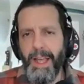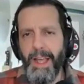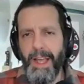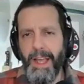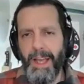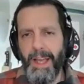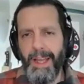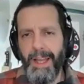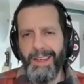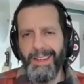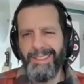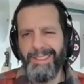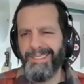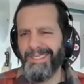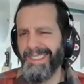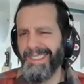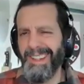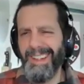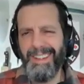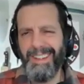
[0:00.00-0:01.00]

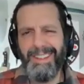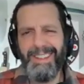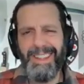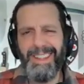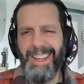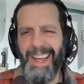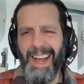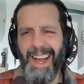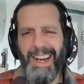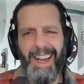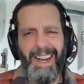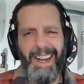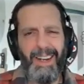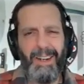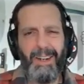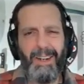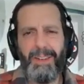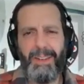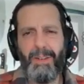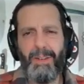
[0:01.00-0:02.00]
and, you know, did that kind of
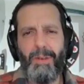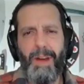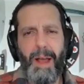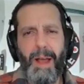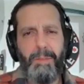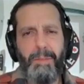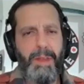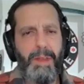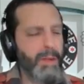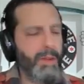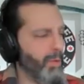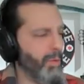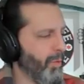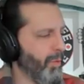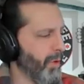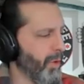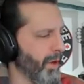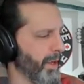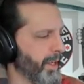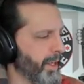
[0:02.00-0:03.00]
crappy
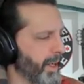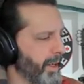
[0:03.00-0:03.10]
work,